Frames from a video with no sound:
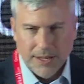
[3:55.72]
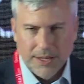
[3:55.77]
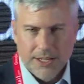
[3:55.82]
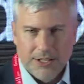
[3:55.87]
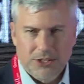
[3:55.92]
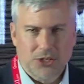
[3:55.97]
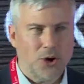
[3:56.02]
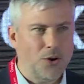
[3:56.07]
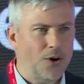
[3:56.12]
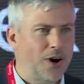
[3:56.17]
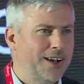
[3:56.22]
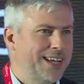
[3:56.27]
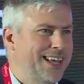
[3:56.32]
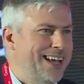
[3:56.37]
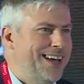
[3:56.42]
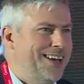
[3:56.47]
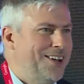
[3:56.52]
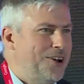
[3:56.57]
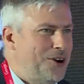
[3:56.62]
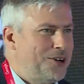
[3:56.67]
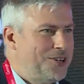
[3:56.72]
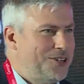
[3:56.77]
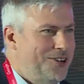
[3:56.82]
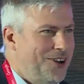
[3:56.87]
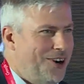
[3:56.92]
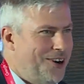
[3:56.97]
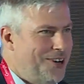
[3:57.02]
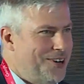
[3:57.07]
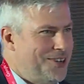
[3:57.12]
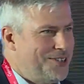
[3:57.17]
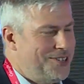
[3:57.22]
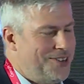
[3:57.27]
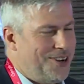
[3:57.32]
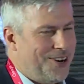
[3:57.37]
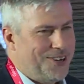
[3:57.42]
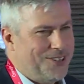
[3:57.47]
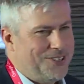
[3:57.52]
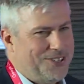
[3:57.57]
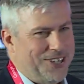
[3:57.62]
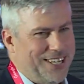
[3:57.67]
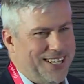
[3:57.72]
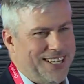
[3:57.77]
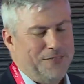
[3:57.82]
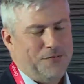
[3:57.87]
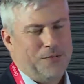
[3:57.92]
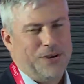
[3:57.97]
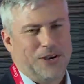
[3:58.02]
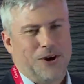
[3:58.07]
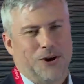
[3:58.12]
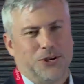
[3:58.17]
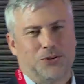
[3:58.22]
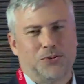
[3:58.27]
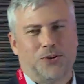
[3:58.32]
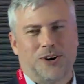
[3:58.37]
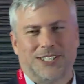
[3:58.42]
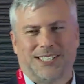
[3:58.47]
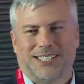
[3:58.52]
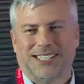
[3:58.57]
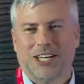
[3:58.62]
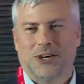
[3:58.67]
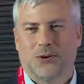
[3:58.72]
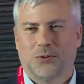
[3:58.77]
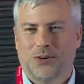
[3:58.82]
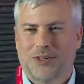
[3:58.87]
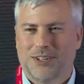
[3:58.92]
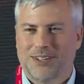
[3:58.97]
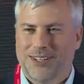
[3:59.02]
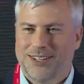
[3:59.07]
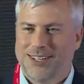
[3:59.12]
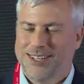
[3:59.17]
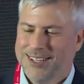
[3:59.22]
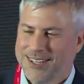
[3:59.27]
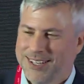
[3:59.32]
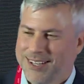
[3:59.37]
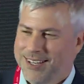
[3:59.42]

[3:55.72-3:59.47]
So again, if we go to our SQL